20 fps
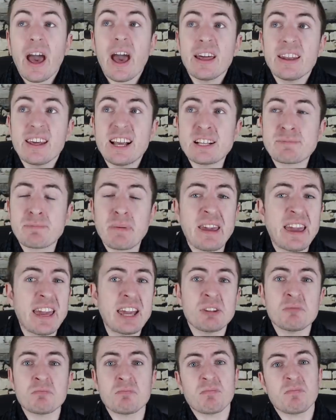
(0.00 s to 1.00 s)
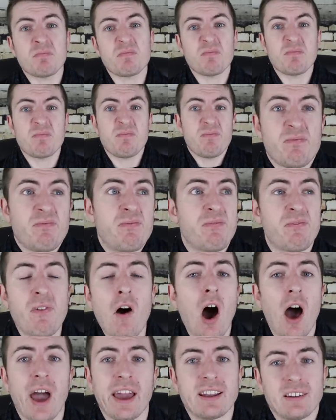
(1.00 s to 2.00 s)
and he's been
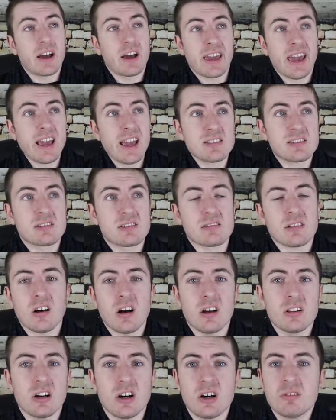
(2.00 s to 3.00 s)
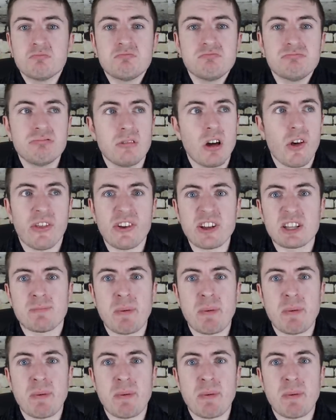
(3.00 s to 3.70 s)
fine, I guess, although nothing